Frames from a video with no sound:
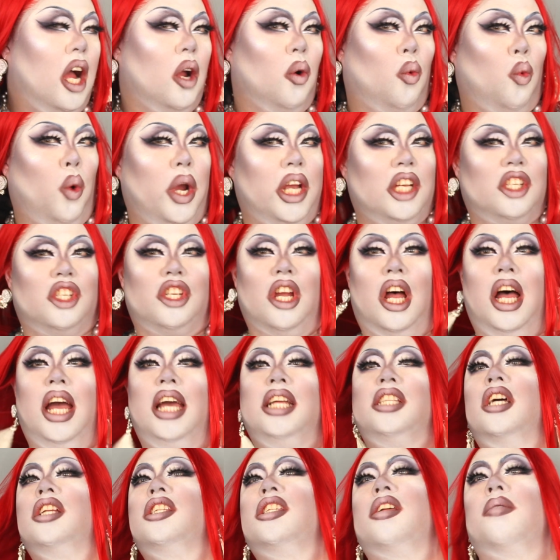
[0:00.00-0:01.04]
I wish I
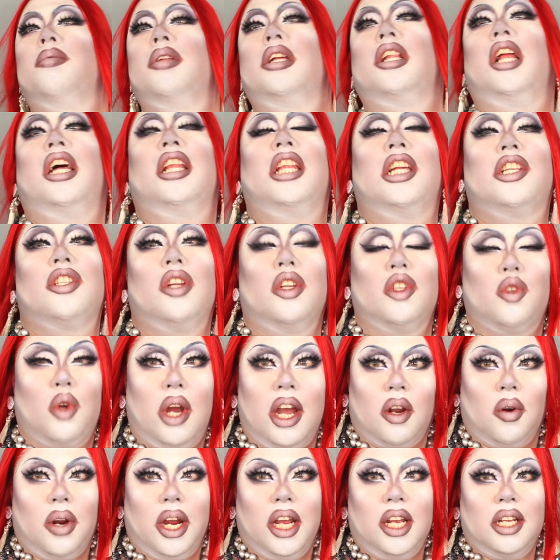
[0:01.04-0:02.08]
had done something like this on
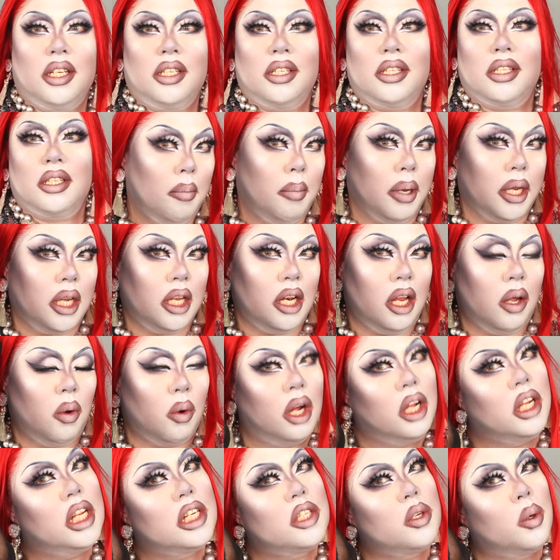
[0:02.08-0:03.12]
Drag Race, but you know
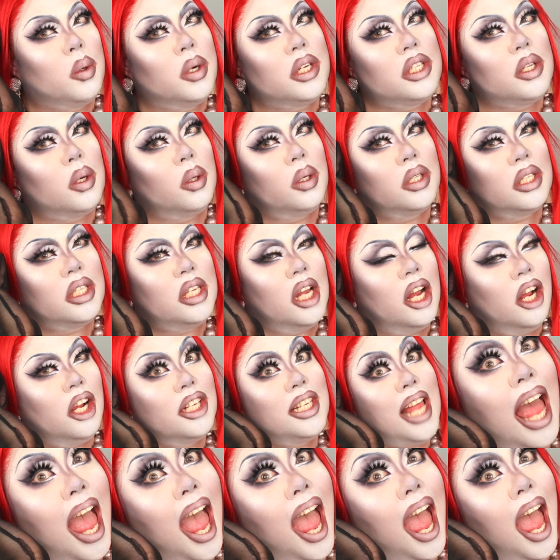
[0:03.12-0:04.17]
what, there's always all
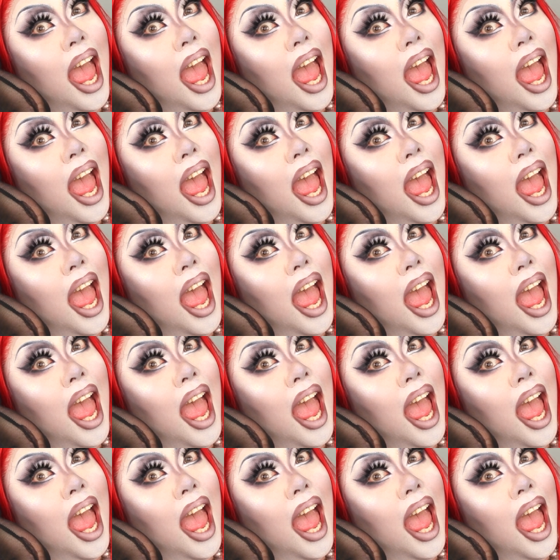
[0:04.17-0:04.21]
stars.